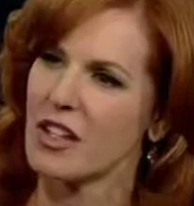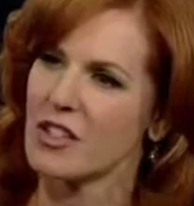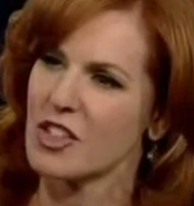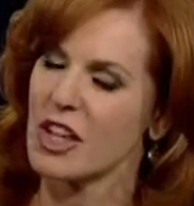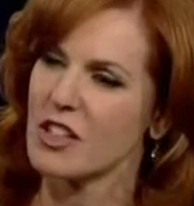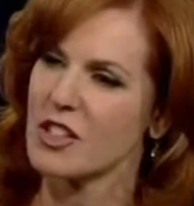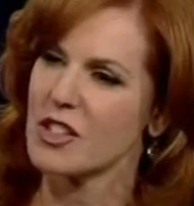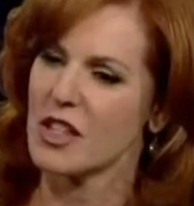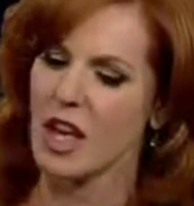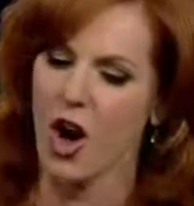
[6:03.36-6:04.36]
Energy
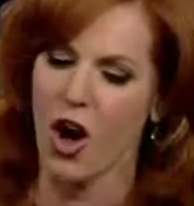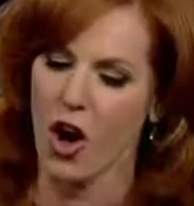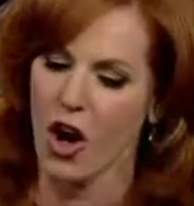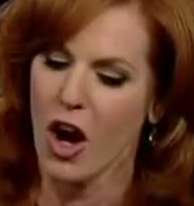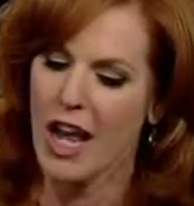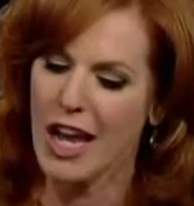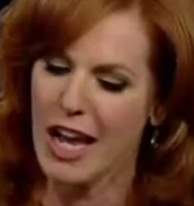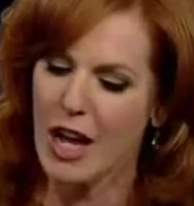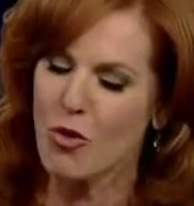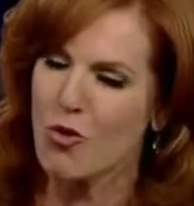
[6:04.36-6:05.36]
Agency are
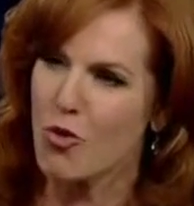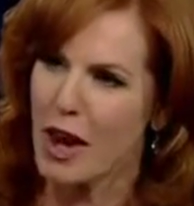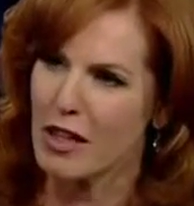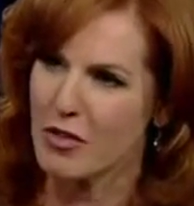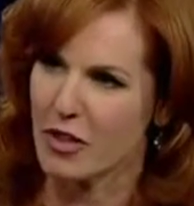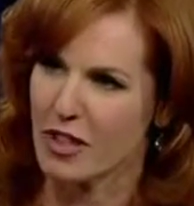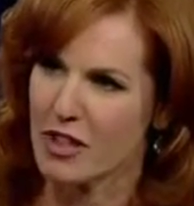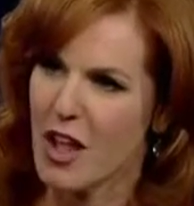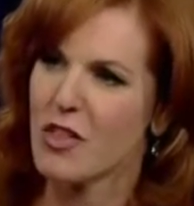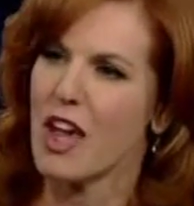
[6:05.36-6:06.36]
irrelevant.